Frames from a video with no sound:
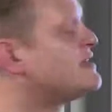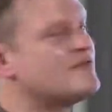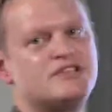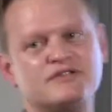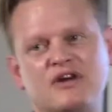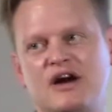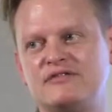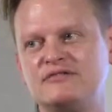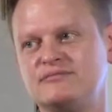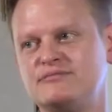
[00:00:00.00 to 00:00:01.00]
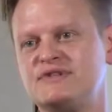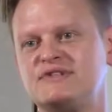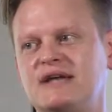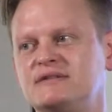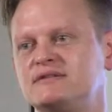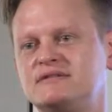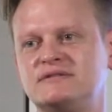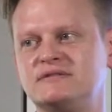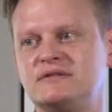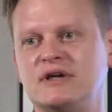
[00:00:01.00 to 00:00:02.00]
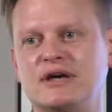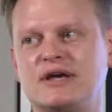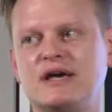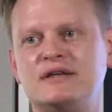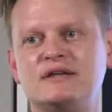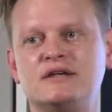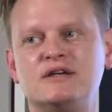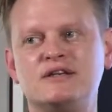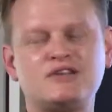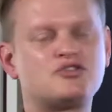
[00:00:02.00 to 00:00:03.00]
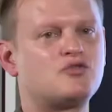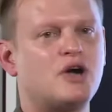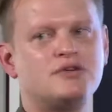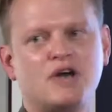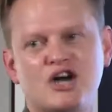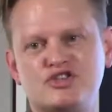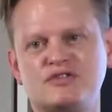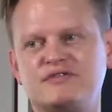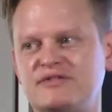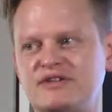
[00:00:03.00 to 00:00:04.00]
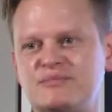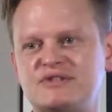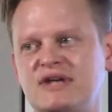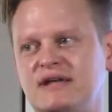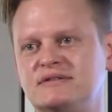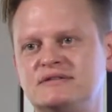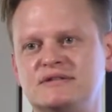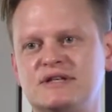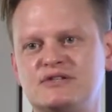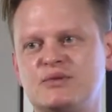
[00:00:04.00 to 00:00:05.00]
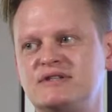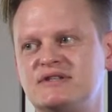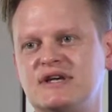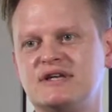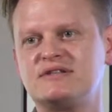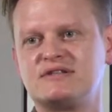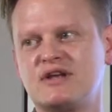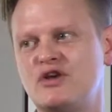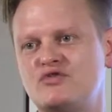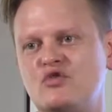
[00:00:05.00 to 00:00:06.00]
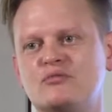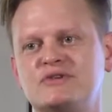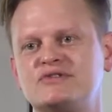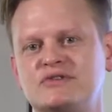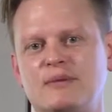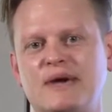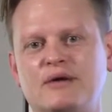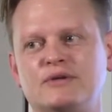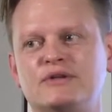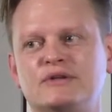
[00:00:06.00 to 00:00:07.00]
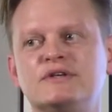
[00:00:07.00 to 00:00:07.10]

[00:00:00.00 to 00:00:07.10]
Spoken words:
is 75%. Okay, that's grown 150% in 20 years. It's an enormous amount.